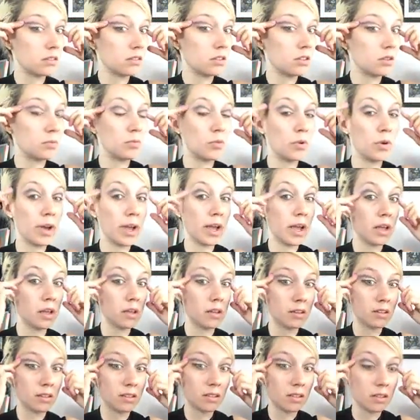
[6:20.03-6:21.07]
Oh boy.
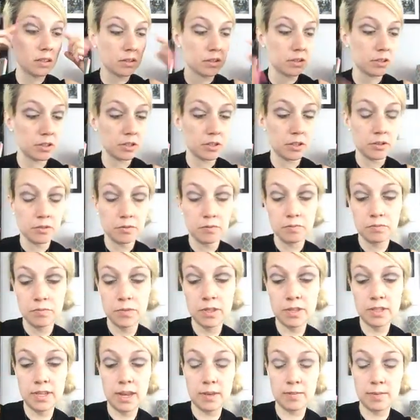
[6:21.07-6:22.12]
I'm
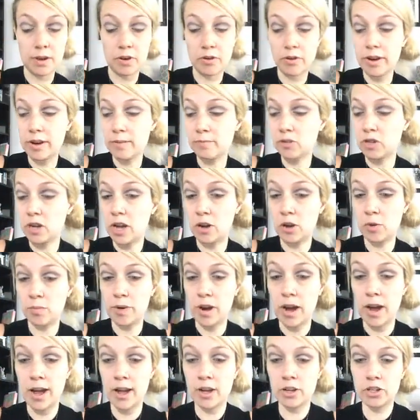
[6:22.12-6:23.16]
gonna take my cream shadow
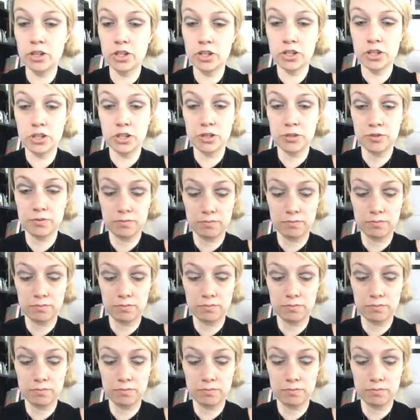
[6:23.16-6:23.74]
brush.